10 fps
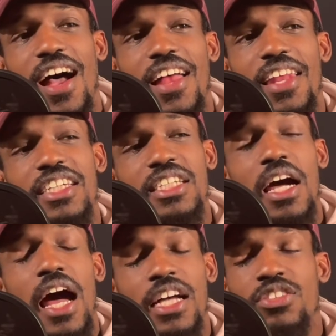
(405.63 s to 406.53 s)
that's
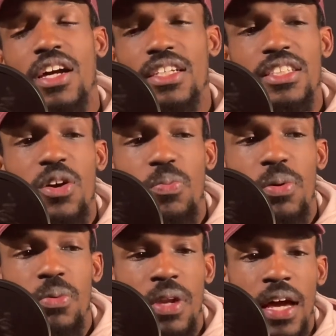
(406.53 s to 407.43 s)
how I try to tell
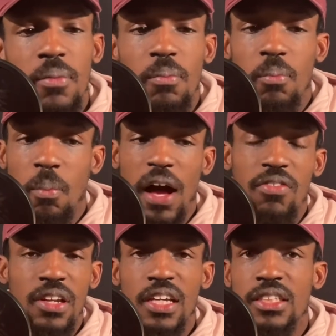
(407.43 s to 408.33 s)
people, like my
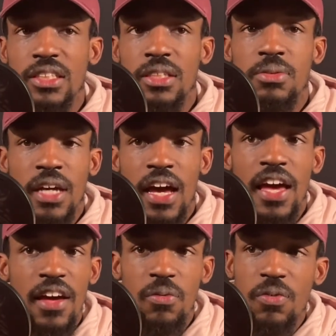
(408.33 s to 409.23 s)
relationships I
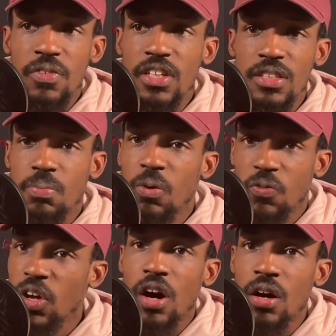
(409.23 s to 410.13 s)
have with
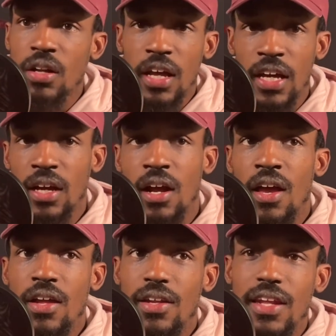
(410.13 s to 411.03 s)
y'all, like
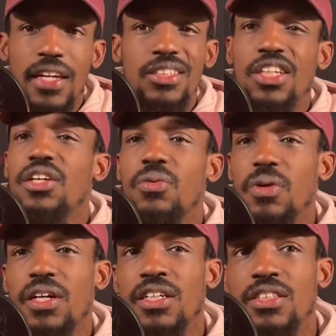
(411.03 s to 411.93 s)
they
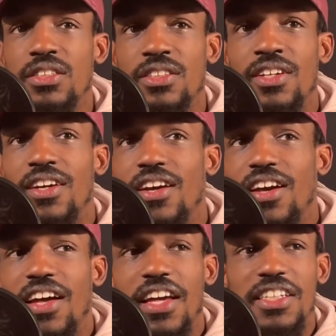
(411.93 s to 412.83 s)
genuine, cause
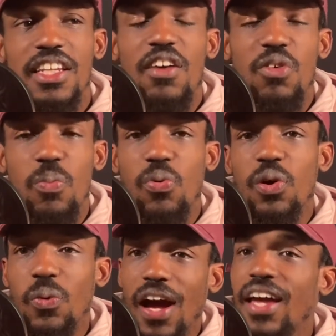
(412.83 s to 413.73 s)
it's never a
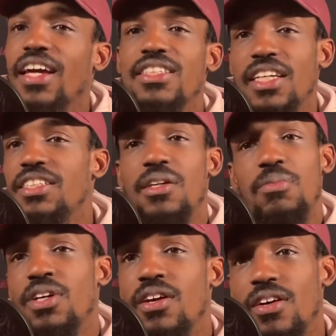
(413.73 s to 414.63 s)
point where I can't say something
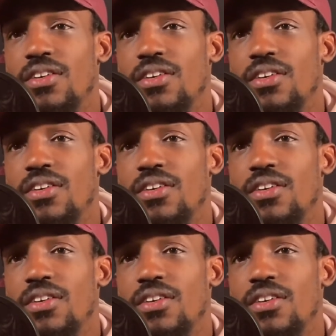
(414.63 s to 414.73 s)
to y'all,